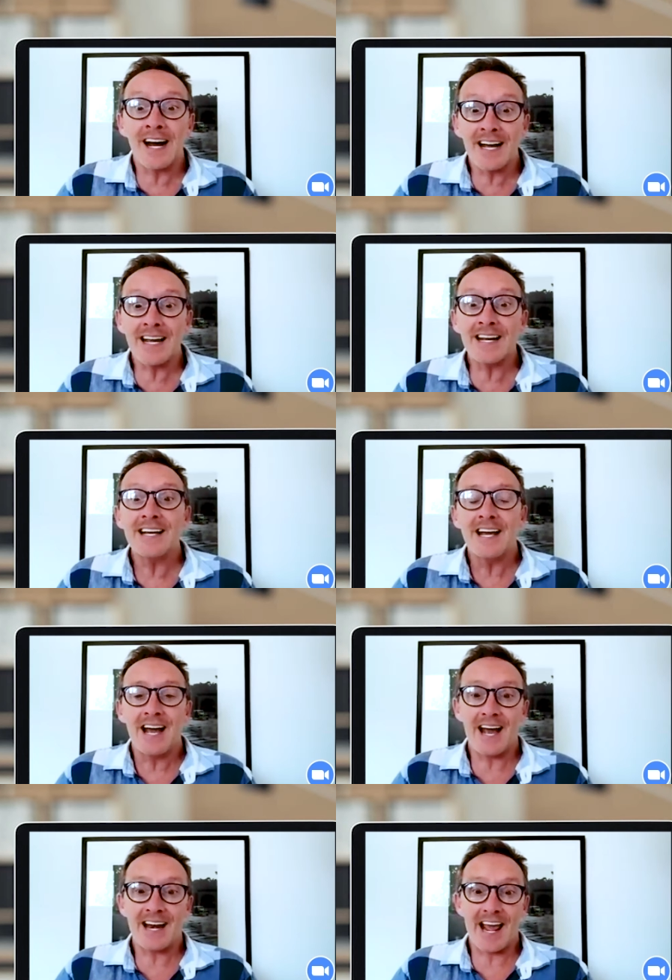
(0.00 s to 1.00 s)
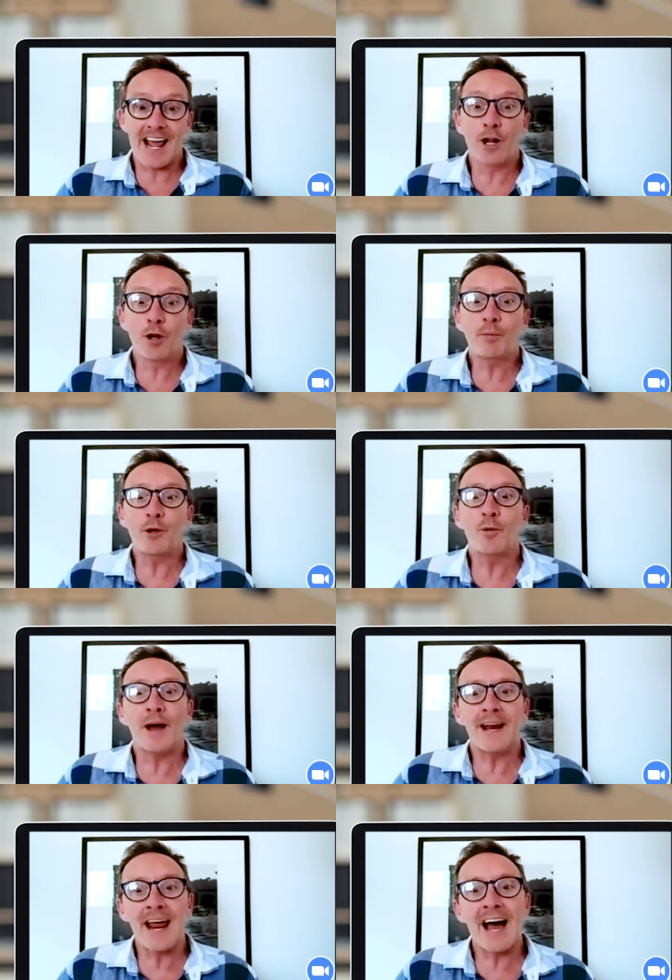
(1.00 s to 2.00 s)
guide and help
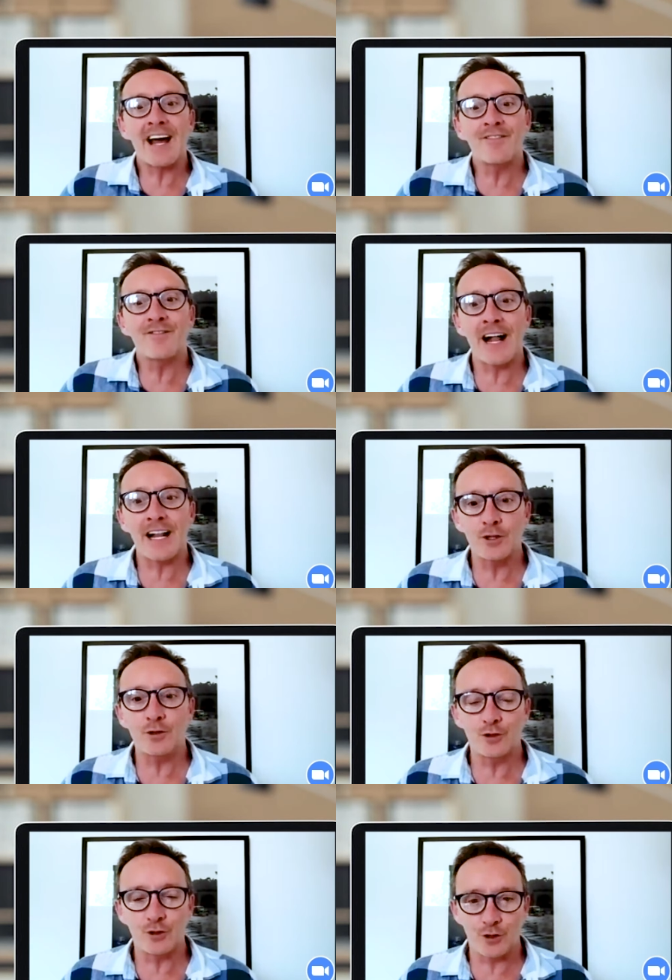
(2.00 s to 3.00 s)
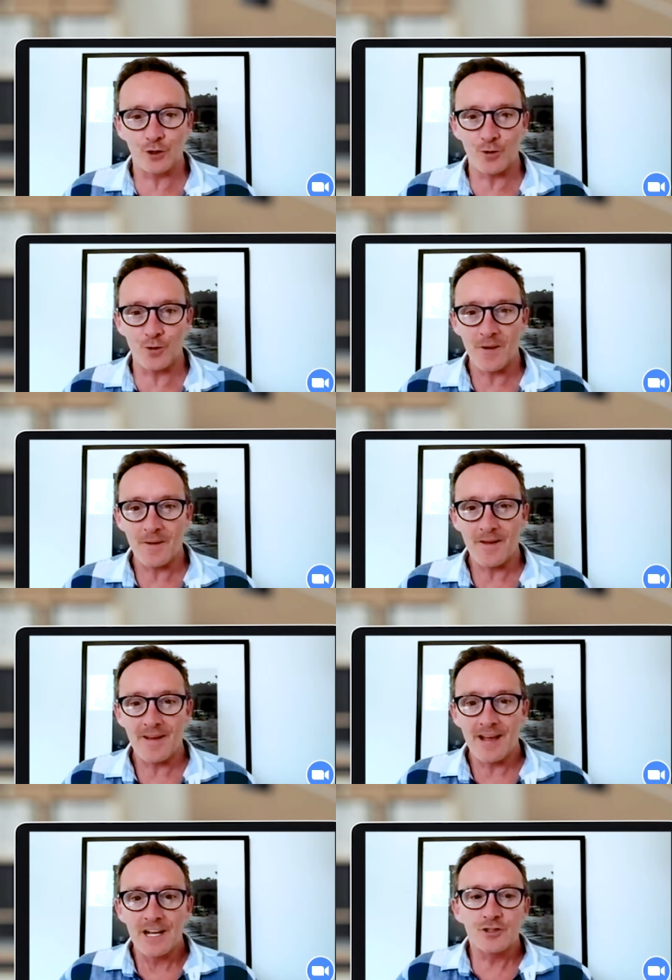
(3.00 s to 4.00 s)
you and add value to you.
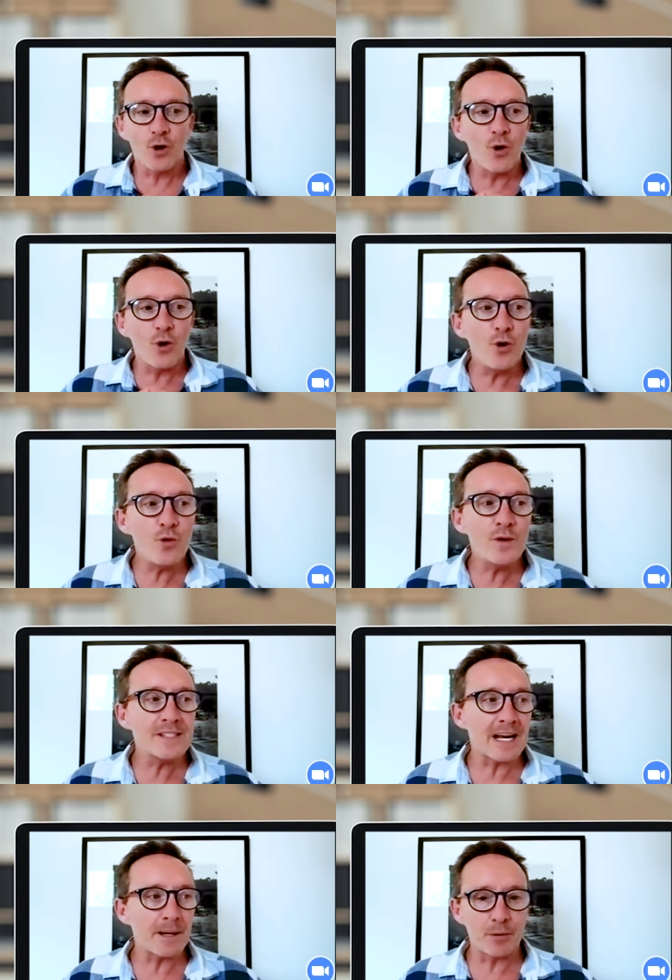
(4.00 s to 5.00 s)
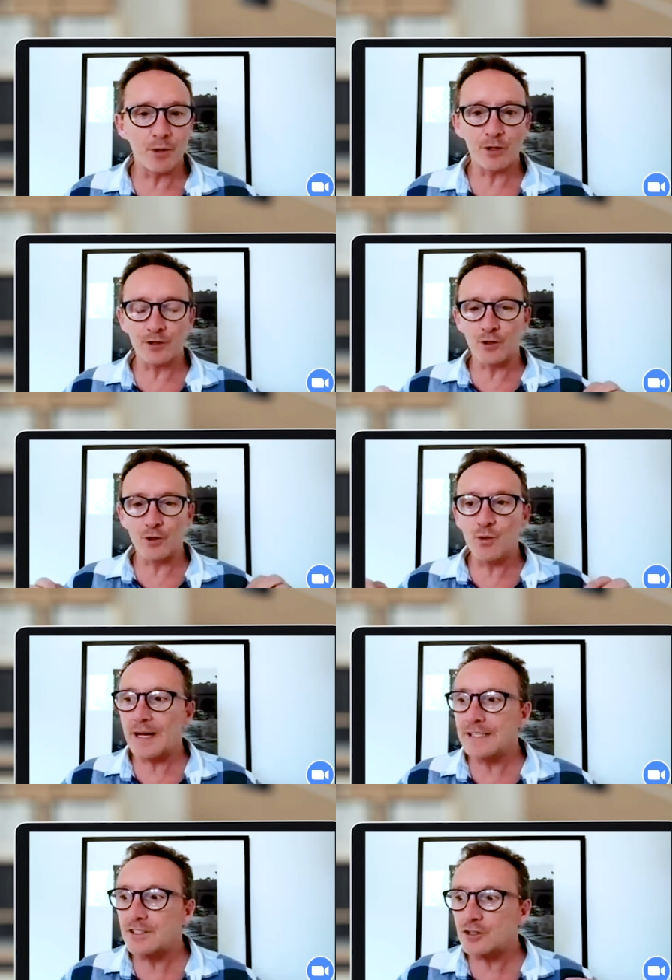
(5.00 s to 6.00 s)
So who is that person who is